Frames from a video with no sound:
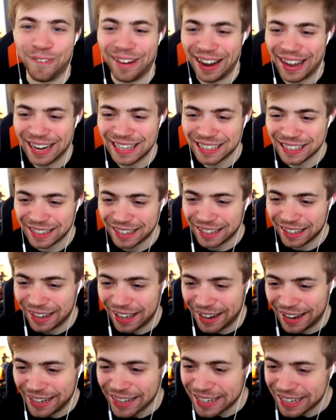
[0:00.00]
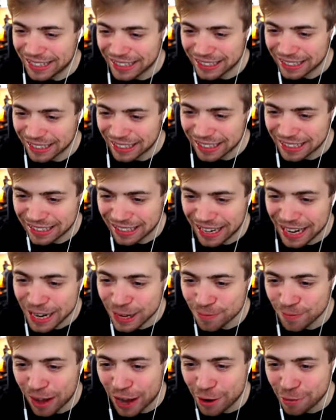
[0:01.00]
weird. Elite,
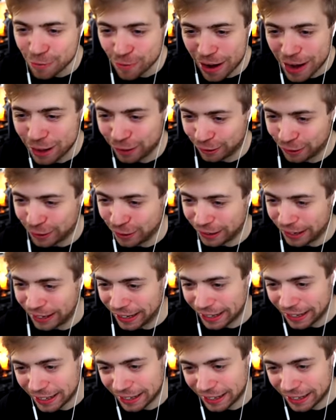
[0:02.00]
take my railgun.